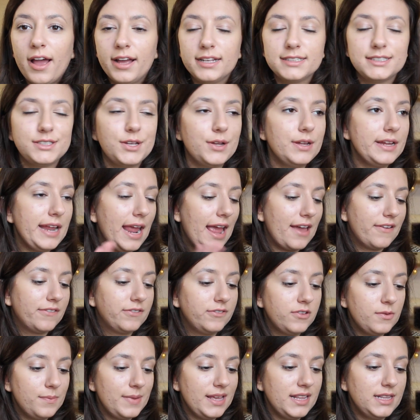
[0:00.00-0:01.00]
So yeah,
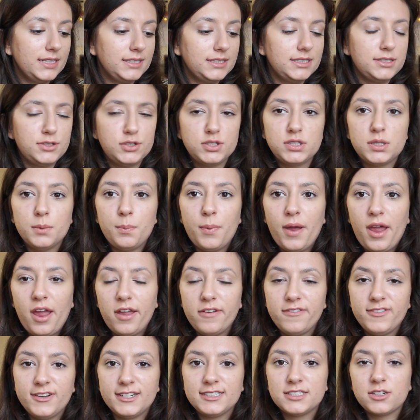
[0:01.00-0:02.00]
for me this is just the
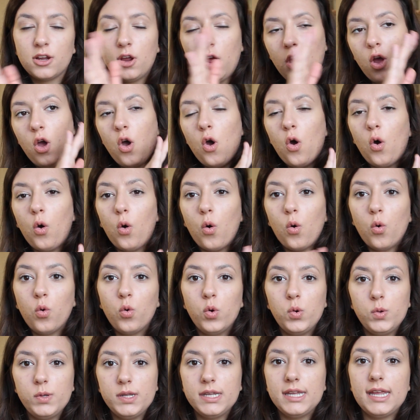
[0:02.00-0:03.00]
perfect
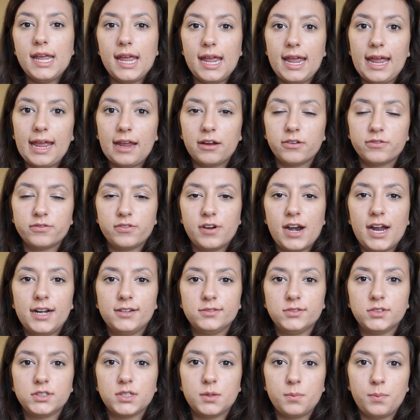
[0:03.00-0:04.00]
all year
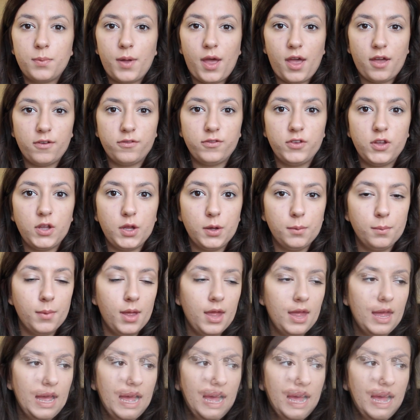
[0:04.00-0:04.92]
round perfume.